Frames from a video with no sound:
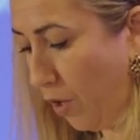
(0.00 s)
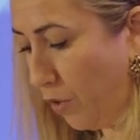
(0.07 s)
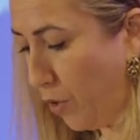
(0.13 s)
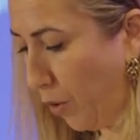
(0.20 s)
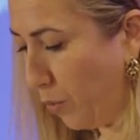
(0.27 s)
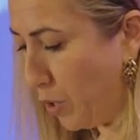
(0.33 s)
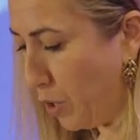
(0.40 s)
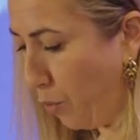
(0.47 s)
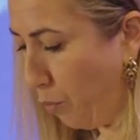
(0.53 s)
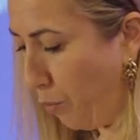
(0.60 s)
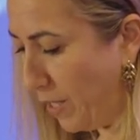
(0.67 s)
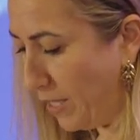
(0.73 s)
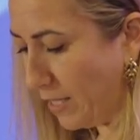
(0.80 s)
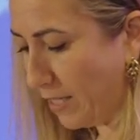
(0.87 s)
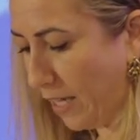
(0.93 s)
those who
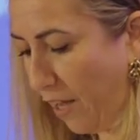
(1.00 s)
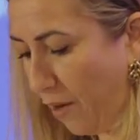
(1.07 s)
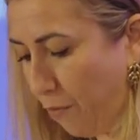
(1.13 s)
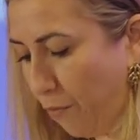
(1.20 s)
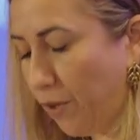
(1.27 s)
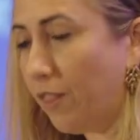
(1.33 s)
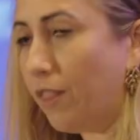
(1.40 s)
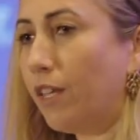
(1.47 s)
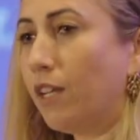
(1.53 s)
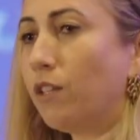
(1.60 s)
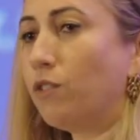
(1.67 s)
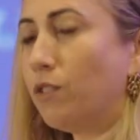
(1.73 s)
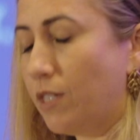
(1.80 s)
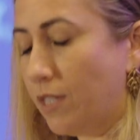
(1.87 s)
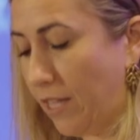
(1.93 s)
risk everything
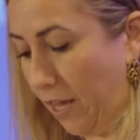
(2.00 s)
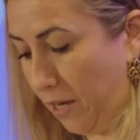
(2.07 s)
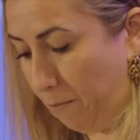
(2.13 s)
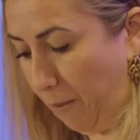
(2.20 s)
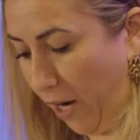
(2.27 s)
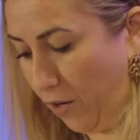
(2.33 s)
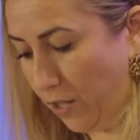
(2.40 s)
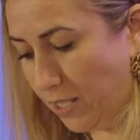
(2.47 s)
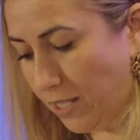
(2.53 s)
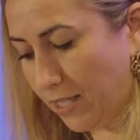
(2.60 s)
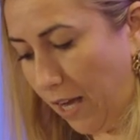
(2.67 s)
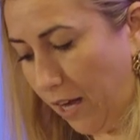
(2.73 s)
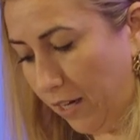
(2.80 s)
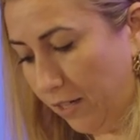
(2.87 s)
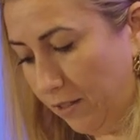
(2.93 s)
to stand by our
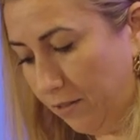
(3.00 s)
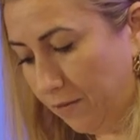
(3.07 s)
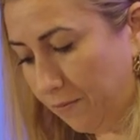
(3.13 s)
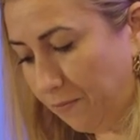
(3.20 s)
side.